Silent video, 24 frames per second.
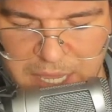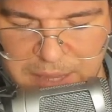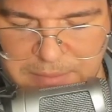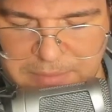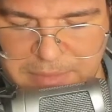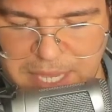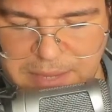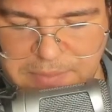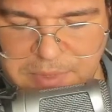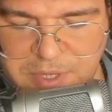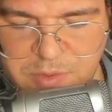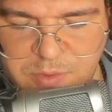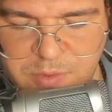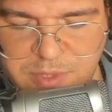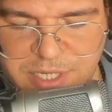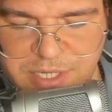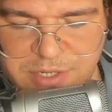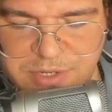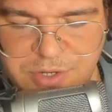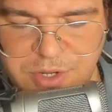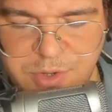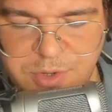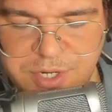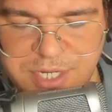Maybe we
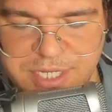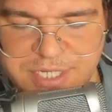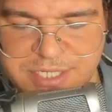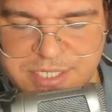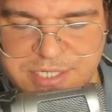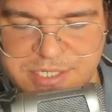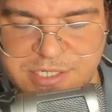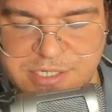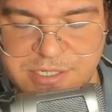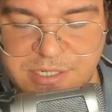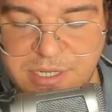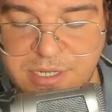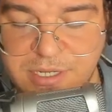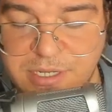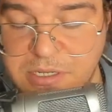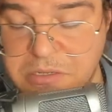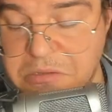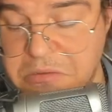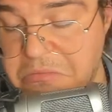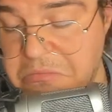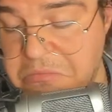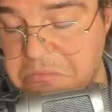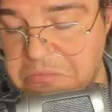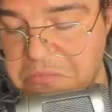notice
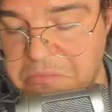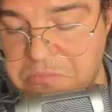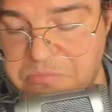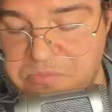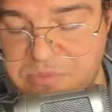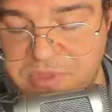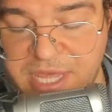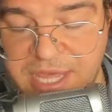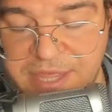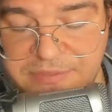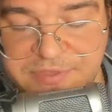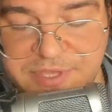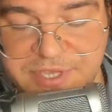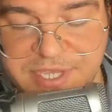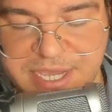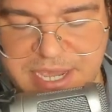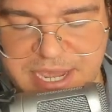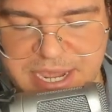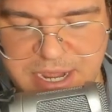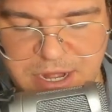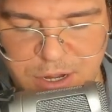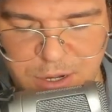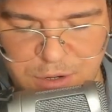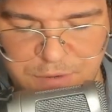that the
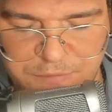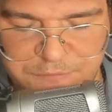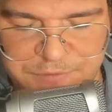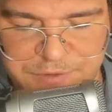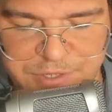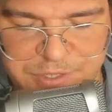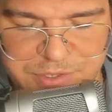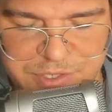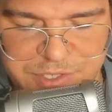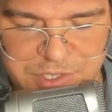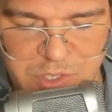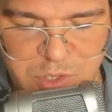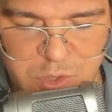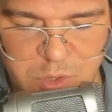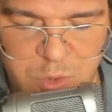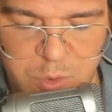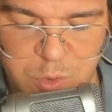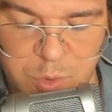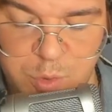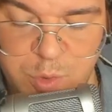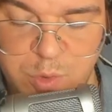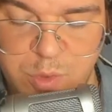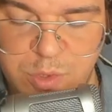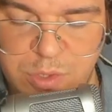air feels
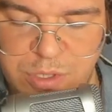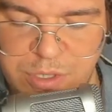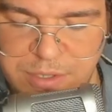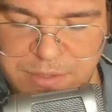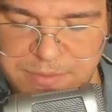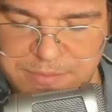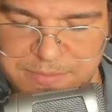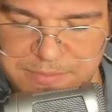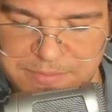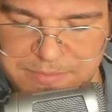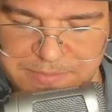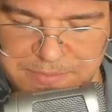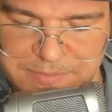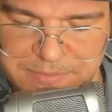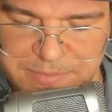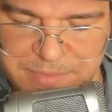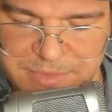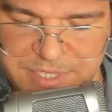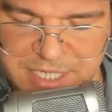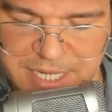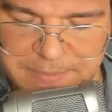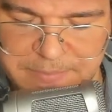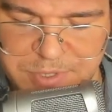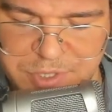cool,
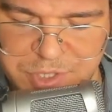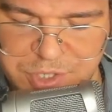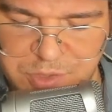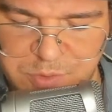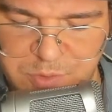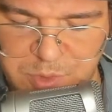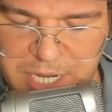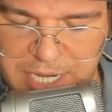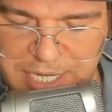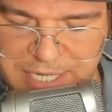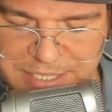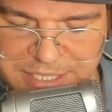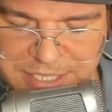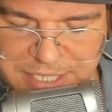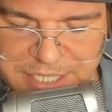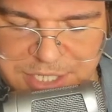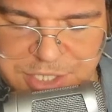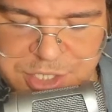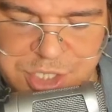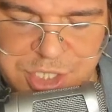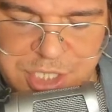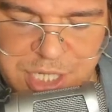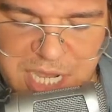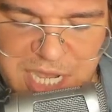temperature-wise,
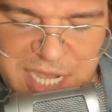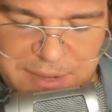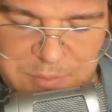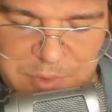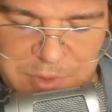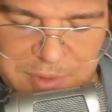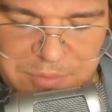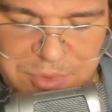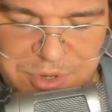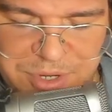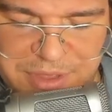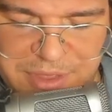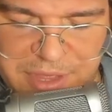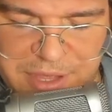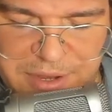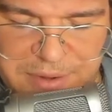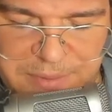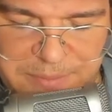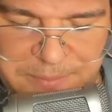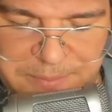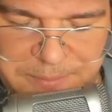each time we breathe in.